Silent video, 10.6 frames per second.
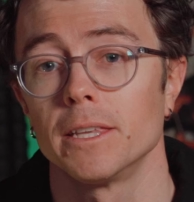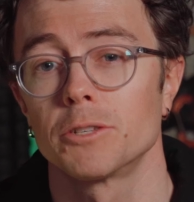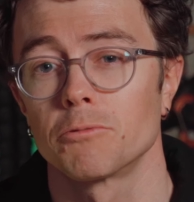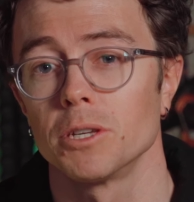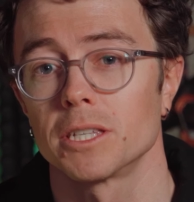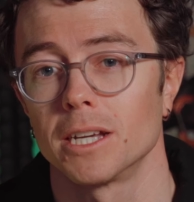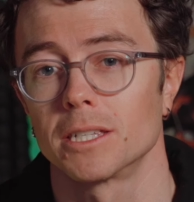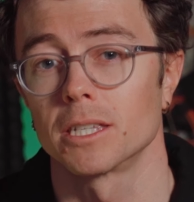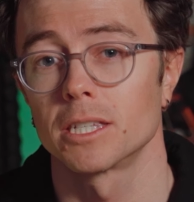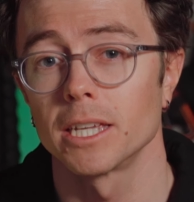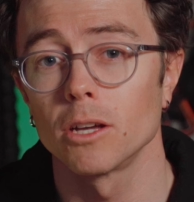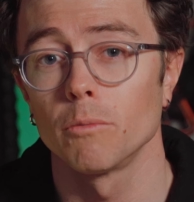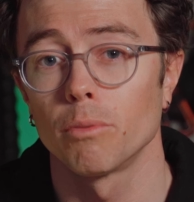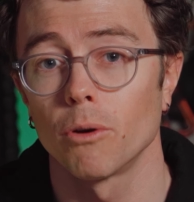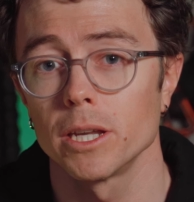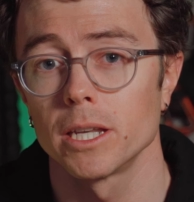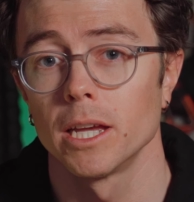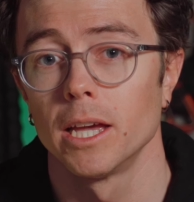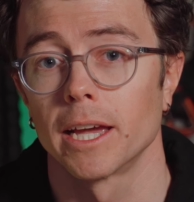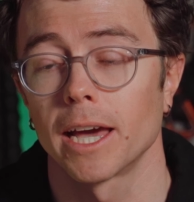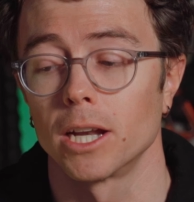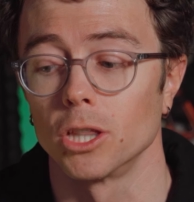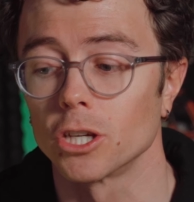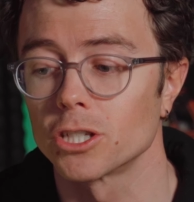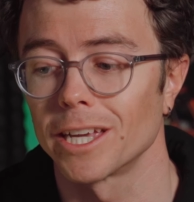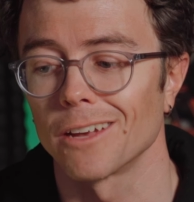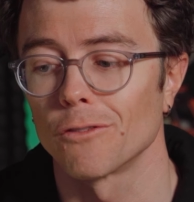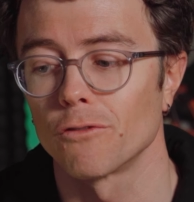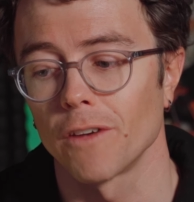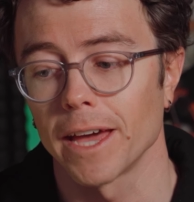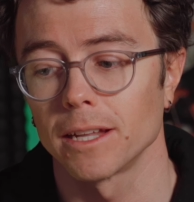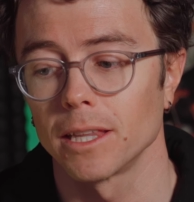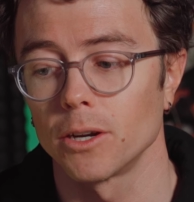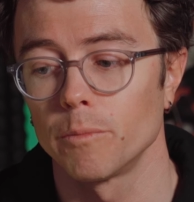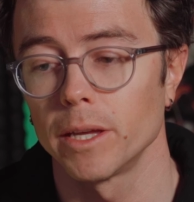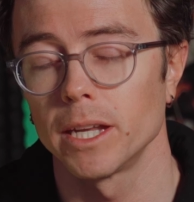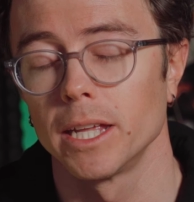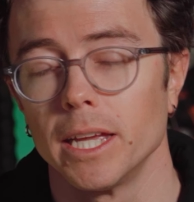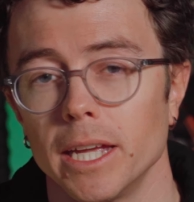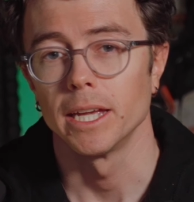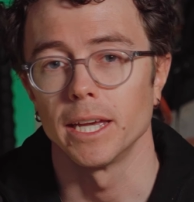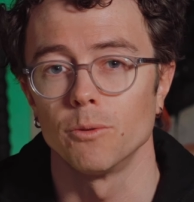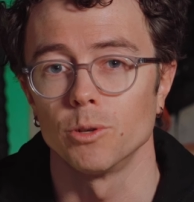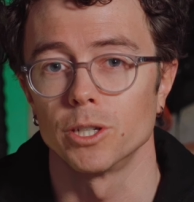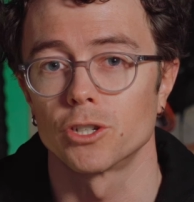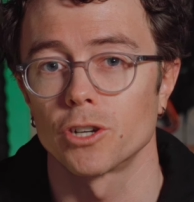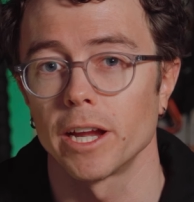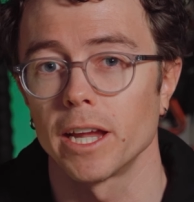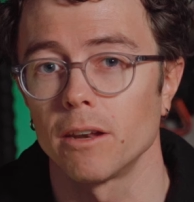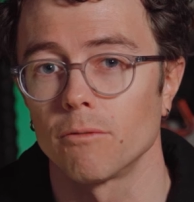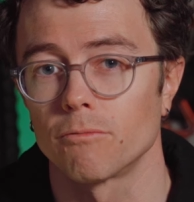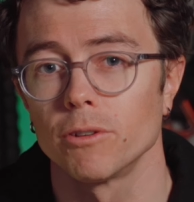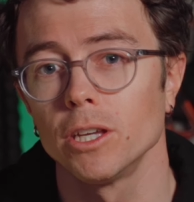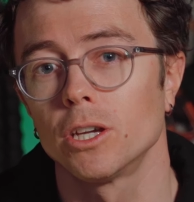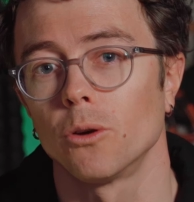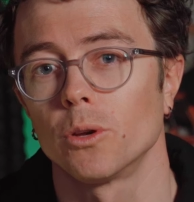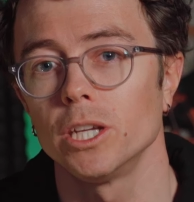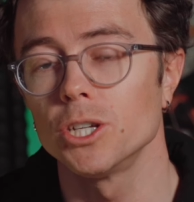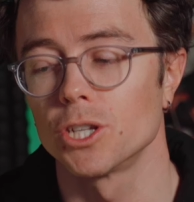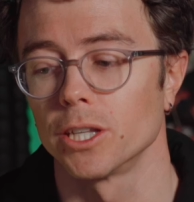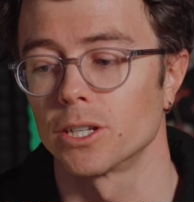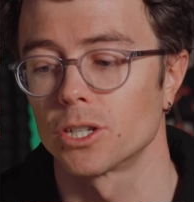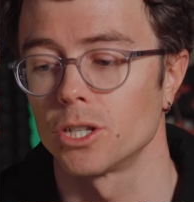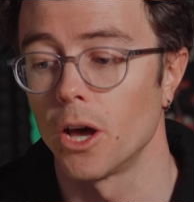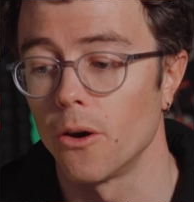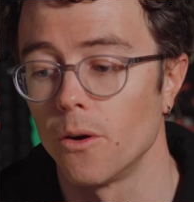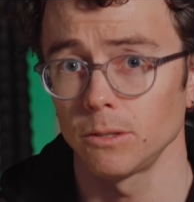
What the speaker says: these release as a single point, kind of looks like a fan a little bit, and it will entrain really cohesionless snow.